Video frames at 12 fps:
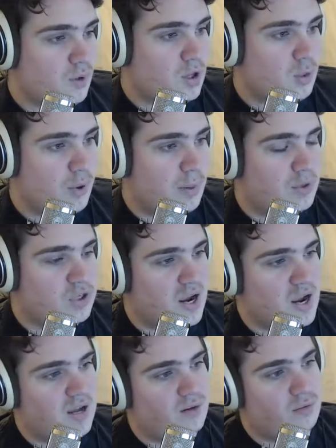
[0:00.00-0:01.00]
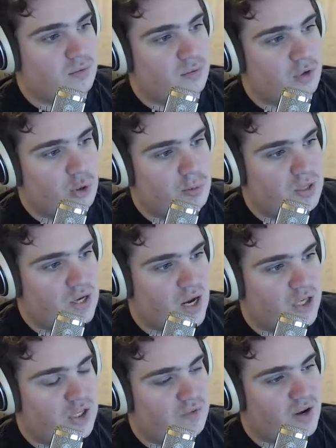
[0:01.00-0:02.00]
you pretty much had Newbie,
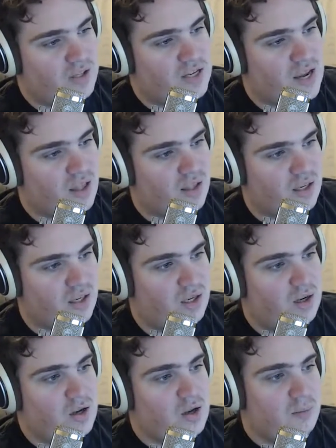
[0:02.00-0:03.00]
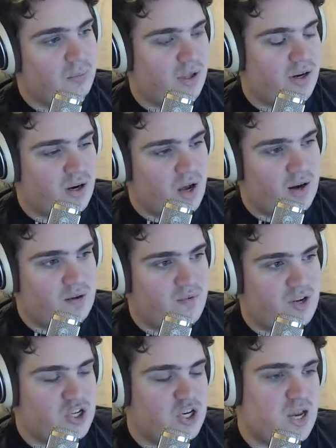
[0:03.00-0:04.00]
IG Vitality, Planet Odd, and
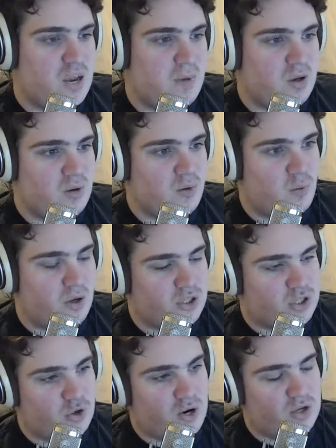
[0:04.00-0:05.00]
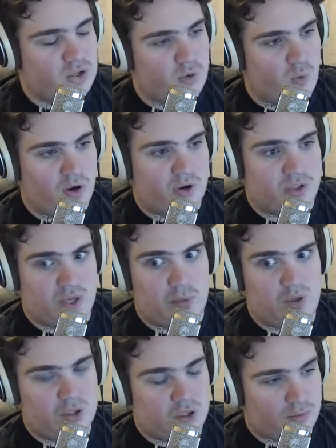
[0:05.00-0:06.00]
Vici Gaming went straight to winner
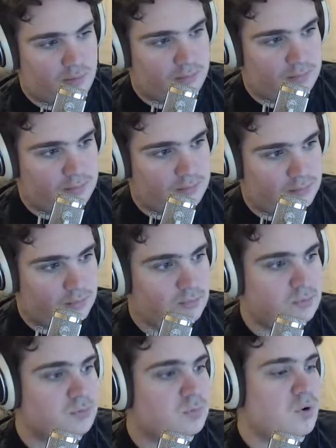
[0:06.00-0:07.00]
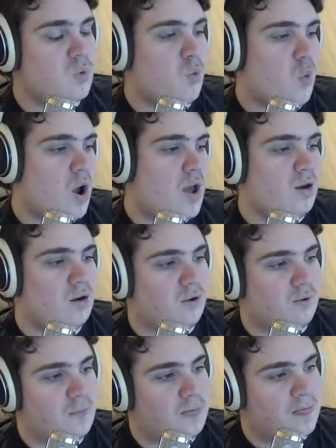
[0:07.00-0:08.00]
semis,
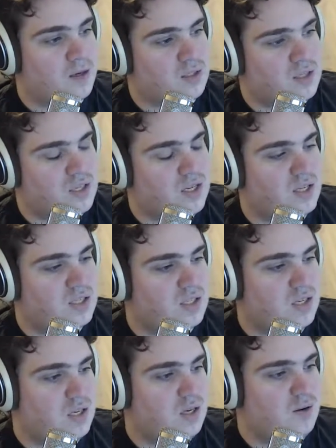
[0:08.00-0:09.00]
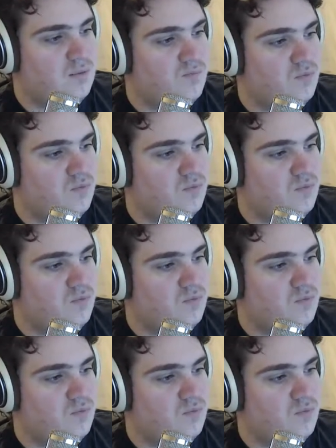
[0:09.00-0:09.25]
while TNC